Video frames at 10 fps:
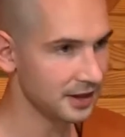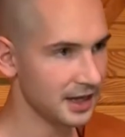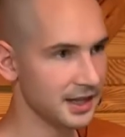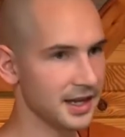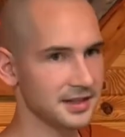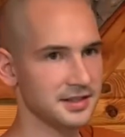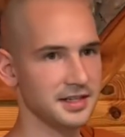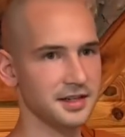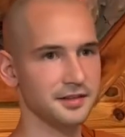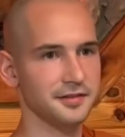And that
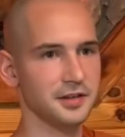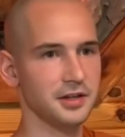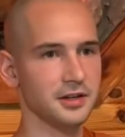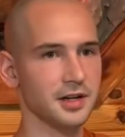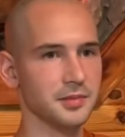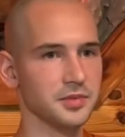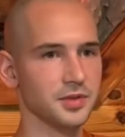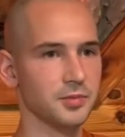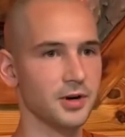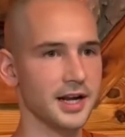seeing fear comes
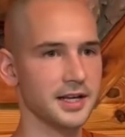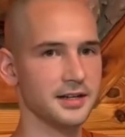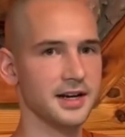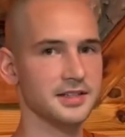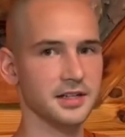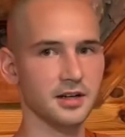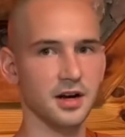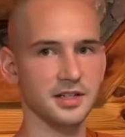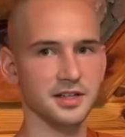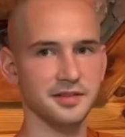from recognizing
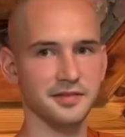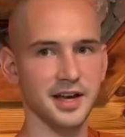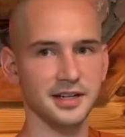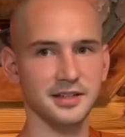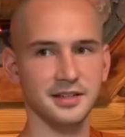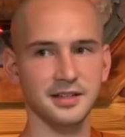cause and effect.